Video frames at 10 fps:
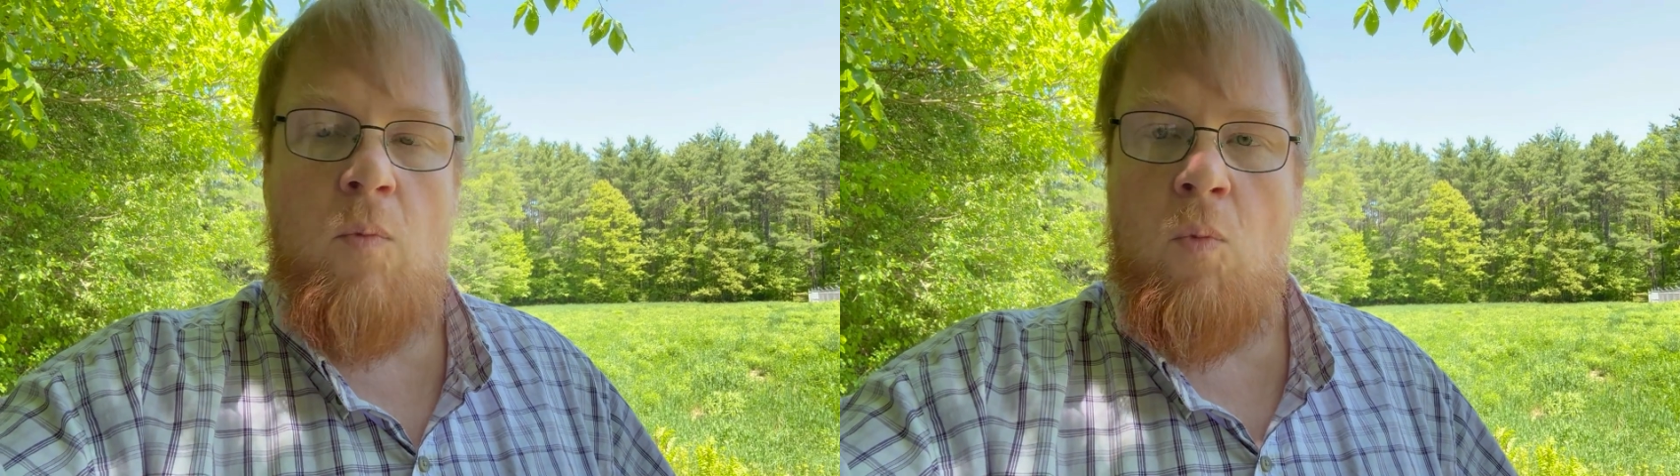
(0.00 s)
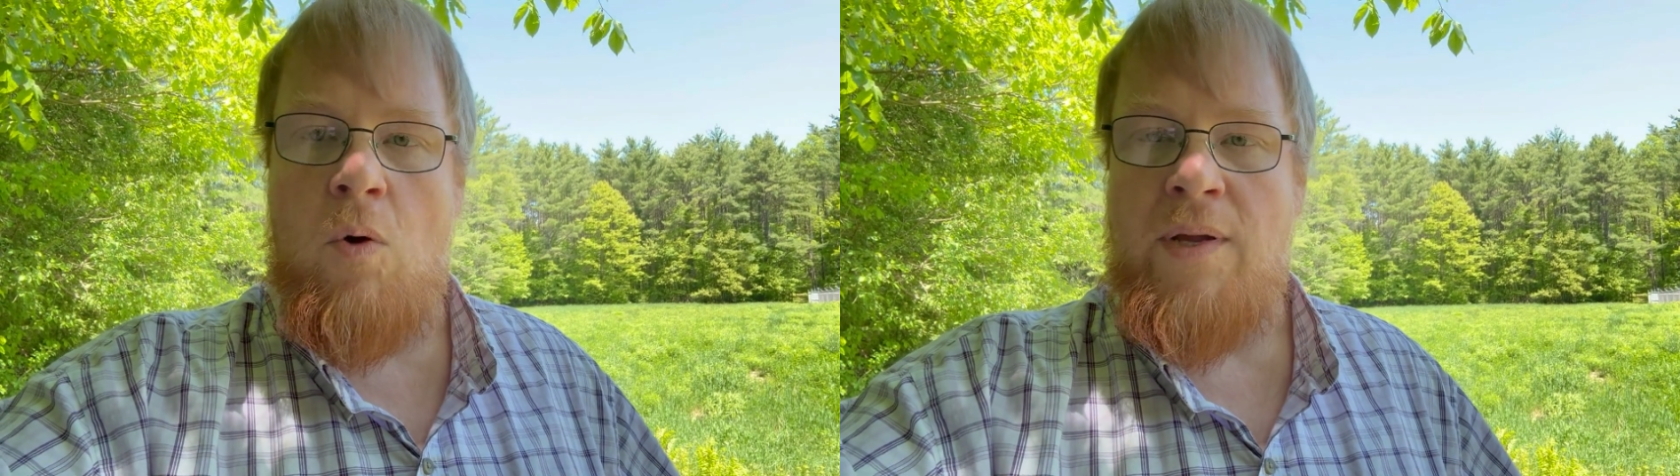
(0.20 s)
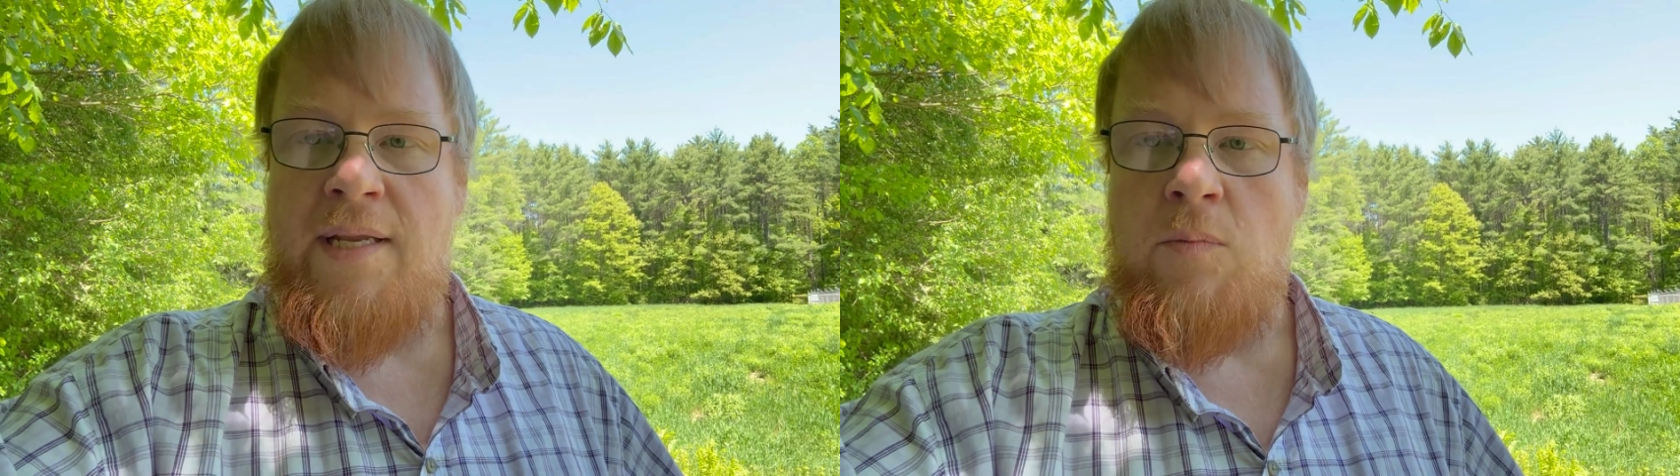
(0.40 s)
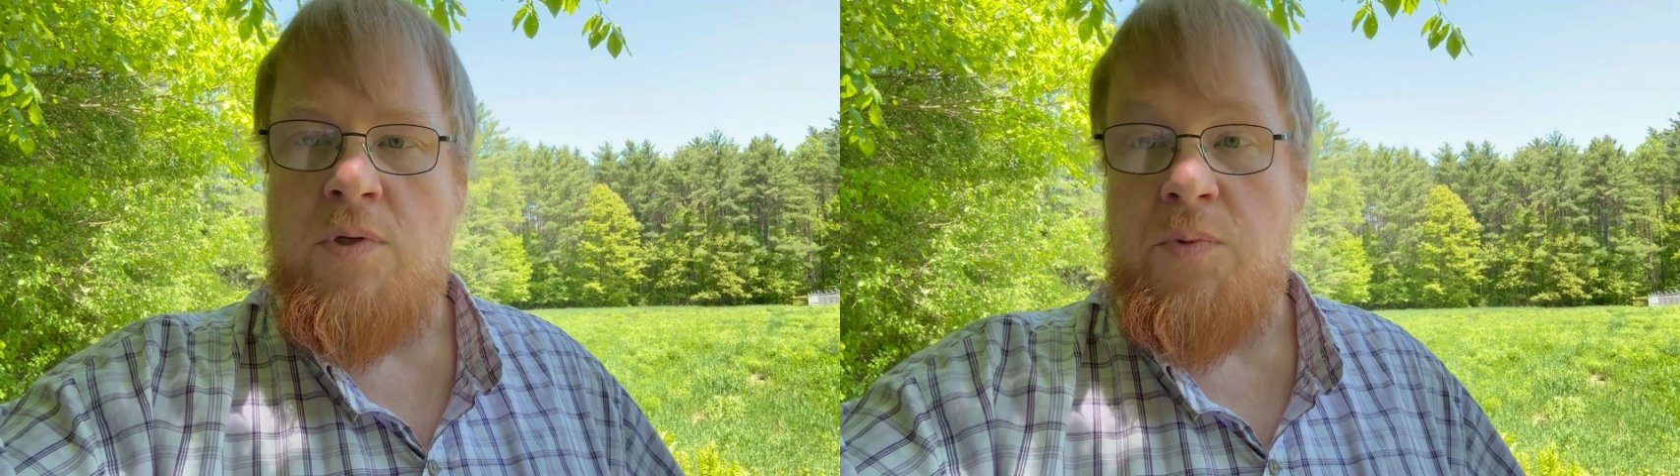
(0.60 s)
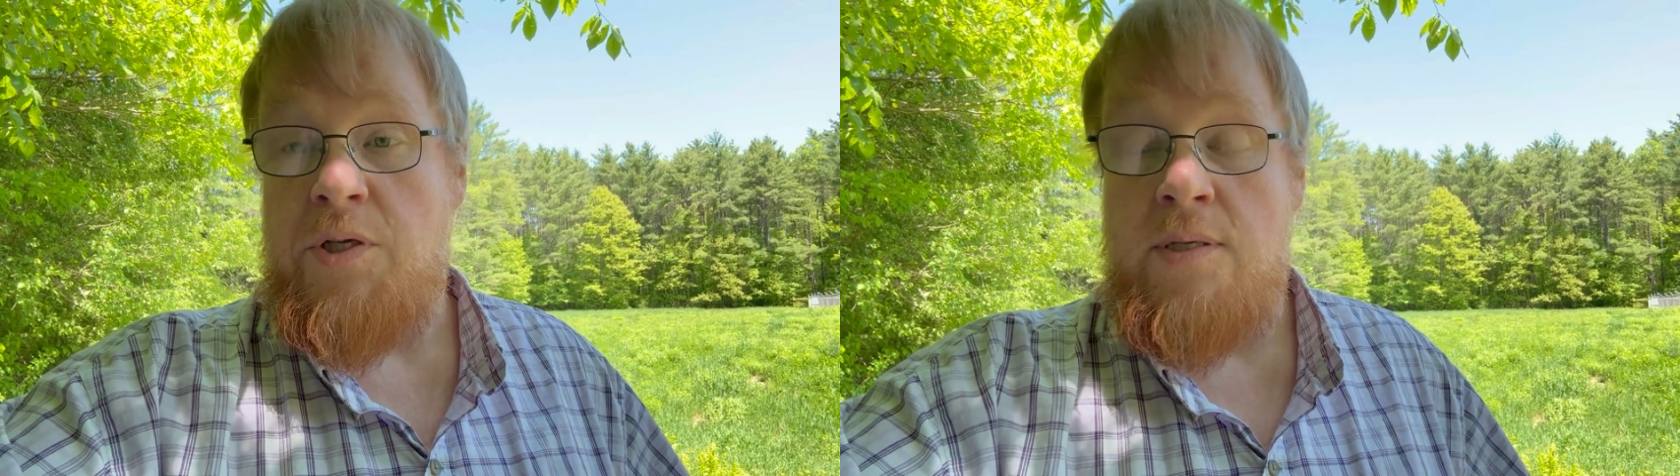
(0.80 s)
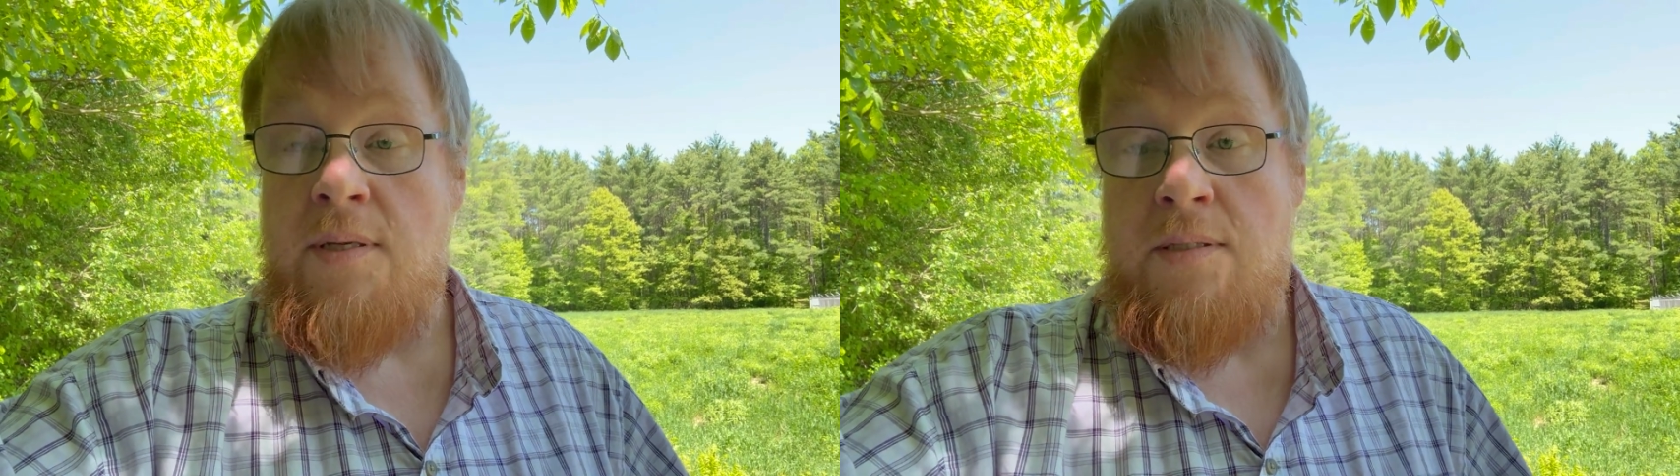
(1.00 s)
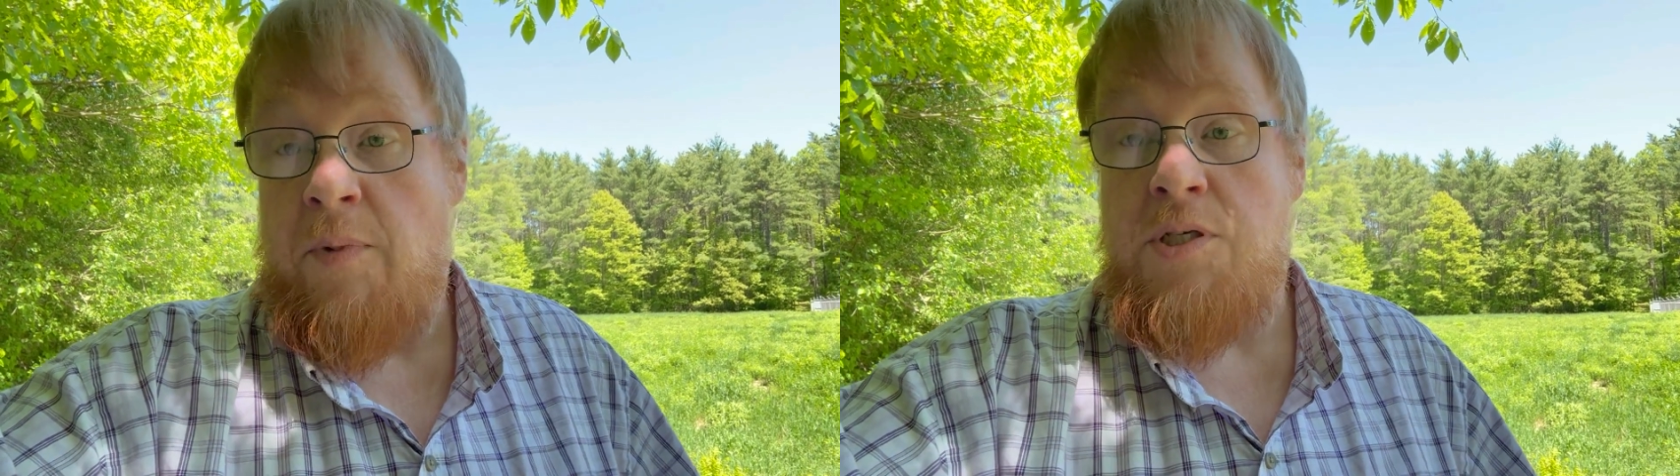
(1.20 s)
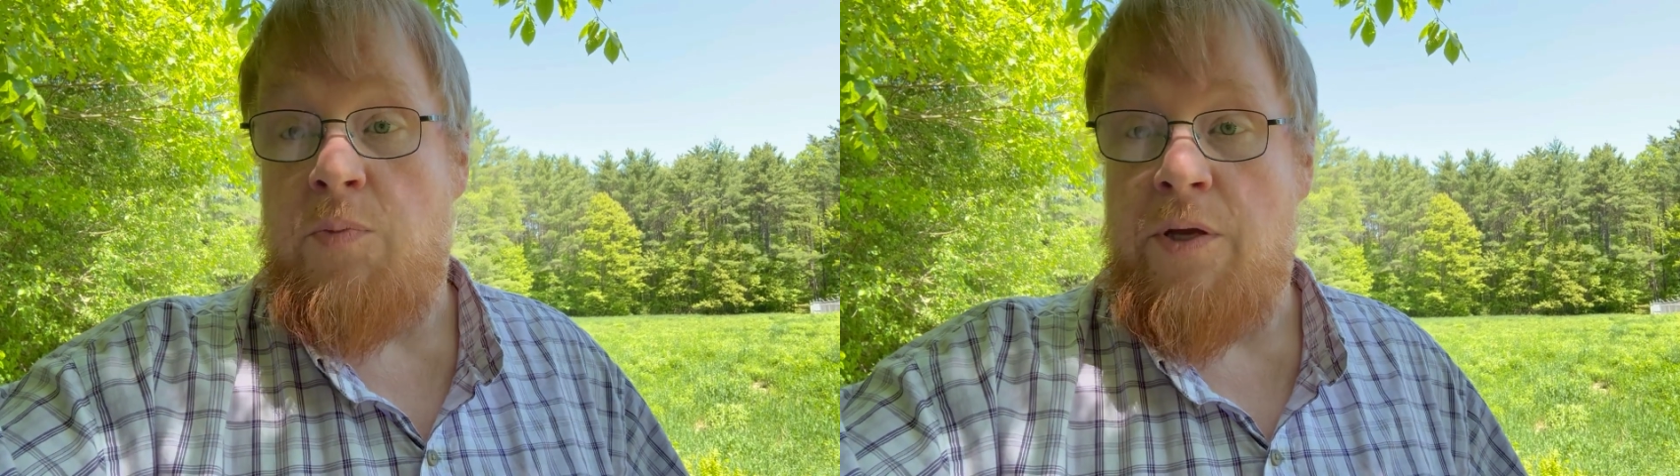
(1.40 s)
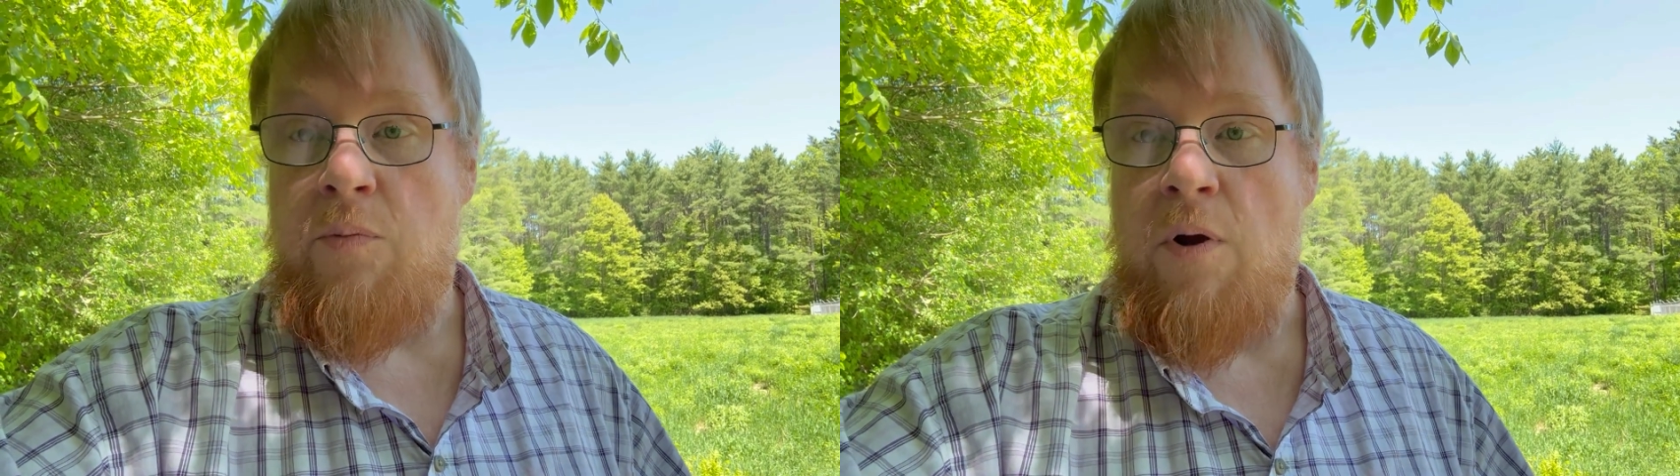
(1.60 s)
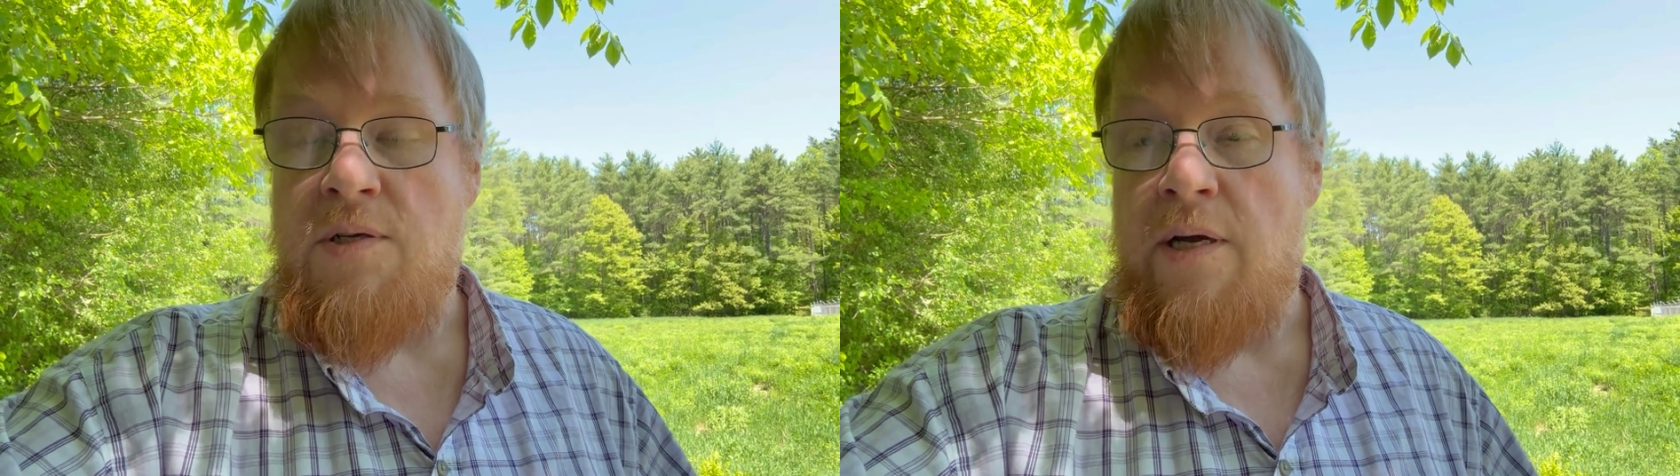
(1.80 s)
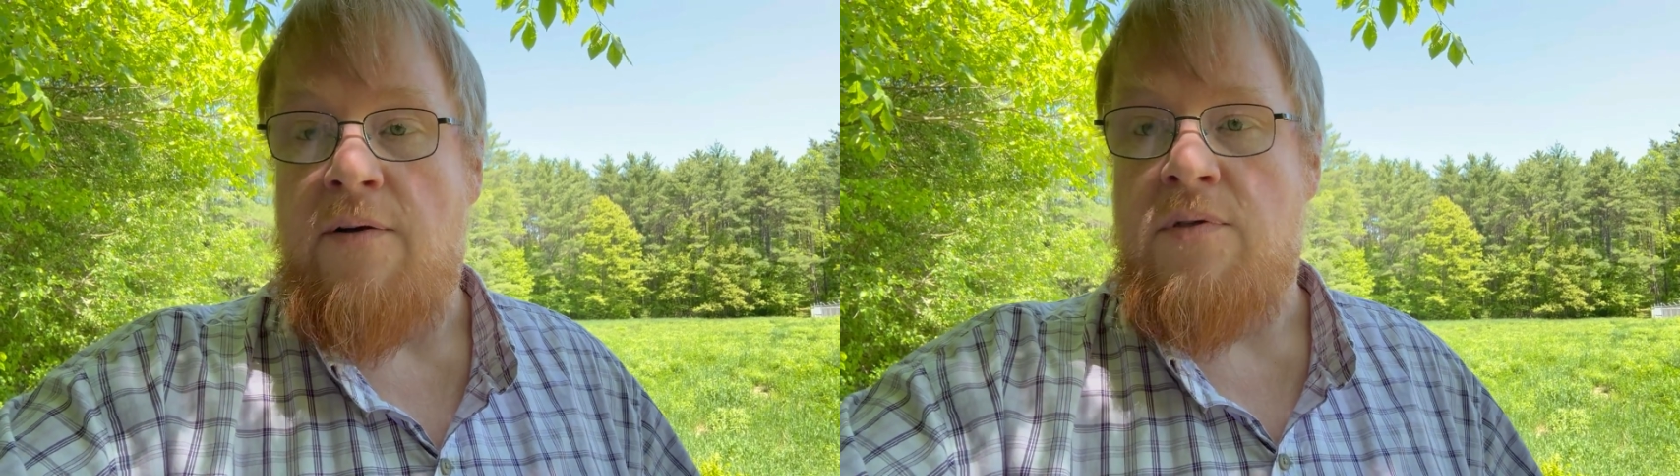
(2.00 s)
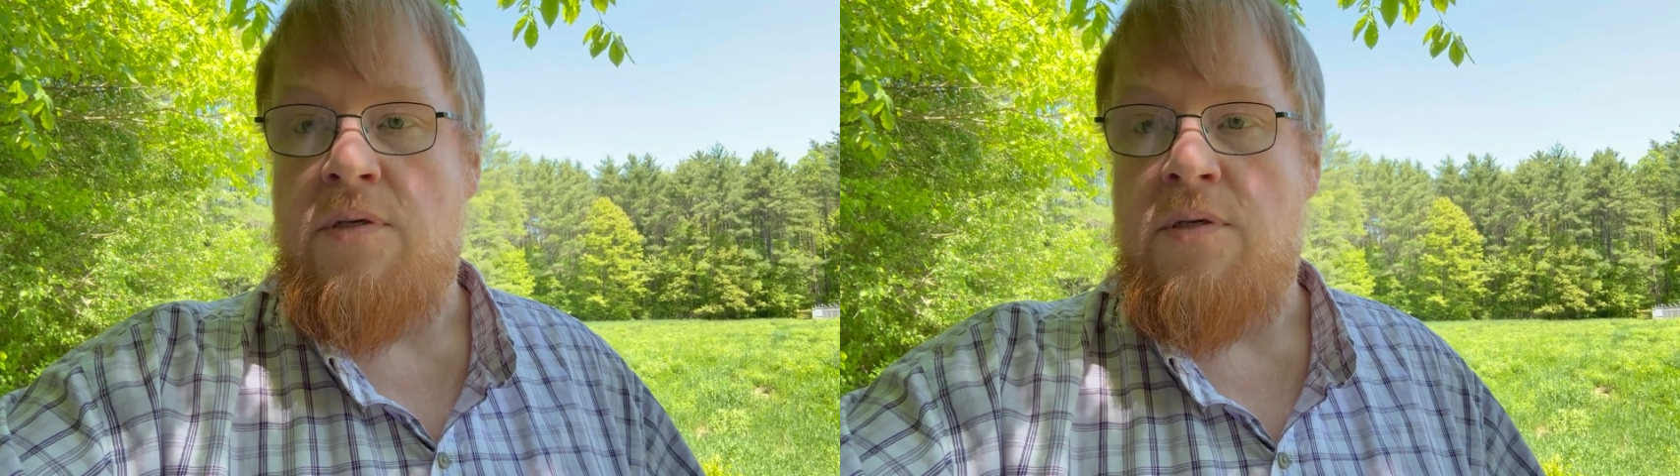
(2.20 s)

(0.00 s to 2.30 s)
What we did was we did as much as we could for ourselves.